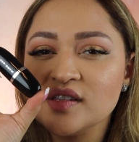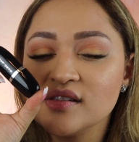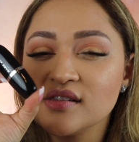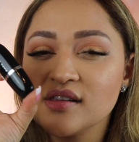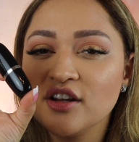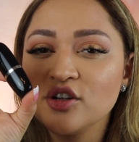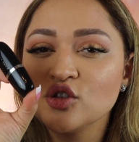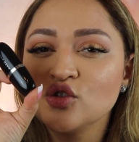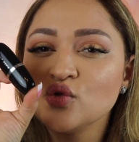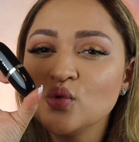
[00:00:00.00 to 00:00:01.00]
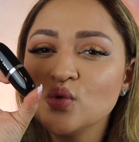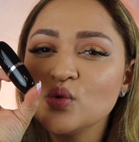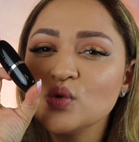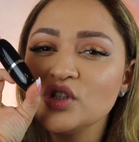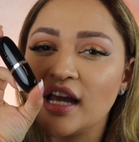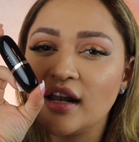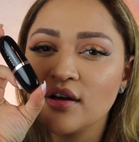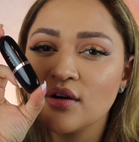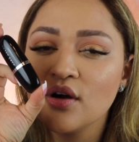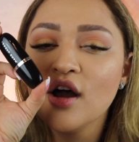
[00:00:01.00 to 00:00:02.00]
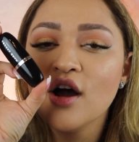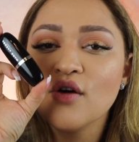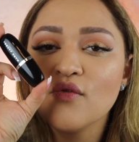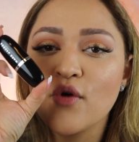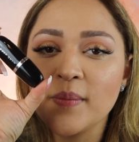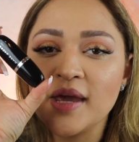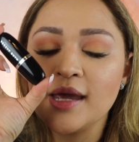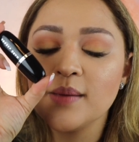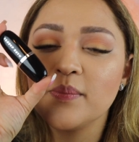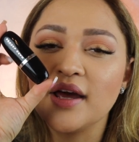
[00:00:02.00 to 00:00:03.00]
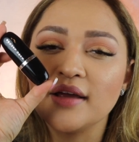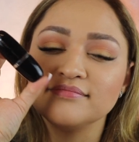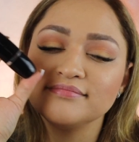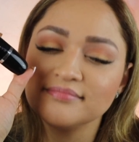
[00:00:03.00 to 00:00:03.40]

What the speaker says: This is a little too yellow for me, but